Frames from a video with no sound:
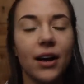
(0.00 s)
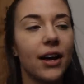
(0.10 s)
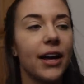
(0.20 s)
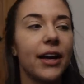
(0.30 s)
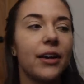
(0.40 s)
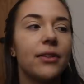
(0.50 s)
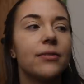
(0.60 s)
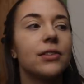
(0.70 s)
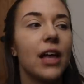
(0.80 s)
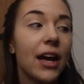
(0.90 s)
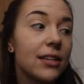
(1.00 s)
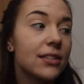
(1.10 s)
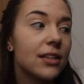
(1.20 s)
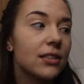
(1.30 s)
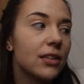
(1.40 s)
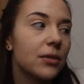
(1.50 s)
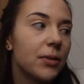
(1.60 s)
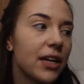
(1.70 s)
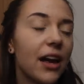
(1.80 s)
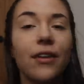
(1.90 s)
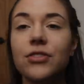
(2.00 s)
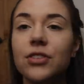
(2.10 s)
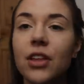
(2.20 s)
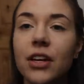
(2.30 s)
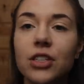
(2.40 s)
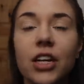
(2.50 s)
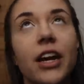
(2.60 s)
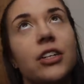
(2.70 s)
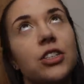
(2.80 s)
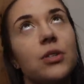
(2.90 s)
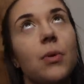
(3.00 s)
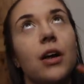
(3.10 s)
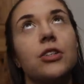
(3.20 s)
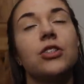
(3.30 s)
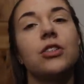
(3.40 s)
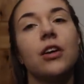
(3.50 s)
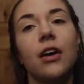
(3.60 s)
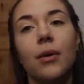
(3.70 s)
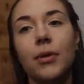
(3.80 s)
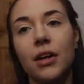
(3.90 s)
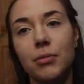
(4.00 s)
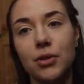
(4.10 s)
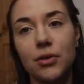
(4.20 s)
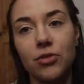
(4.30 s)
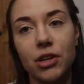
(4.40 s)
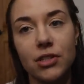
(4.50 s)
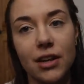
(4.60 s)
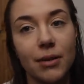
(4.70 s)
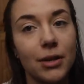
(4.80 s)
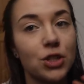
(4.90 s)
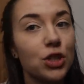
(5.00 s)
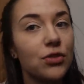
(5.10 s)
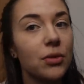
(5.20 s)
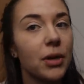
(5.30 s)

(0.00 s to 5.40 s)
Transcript: I relaxed a little bit after lunch and I actually watched um, an episode of Grey's Anatomy to chill for a